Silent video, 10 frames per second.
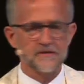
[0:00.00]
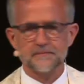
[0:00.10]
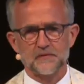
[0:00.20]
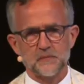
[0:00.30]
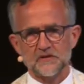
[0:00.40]
what are
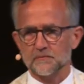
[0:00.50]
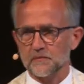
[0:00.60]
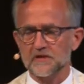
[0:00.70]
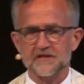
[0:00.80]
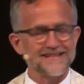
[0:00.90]
we supposed
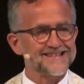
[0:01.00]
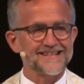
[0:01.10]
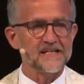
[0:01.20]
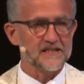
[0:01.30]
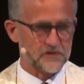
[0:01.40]
to? What is this
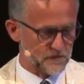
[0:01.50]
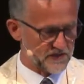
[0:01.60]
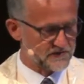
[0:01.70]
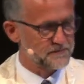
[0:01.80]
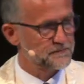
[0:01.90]
saying to
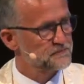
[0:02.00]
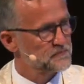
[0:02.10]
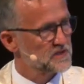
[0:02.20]
us?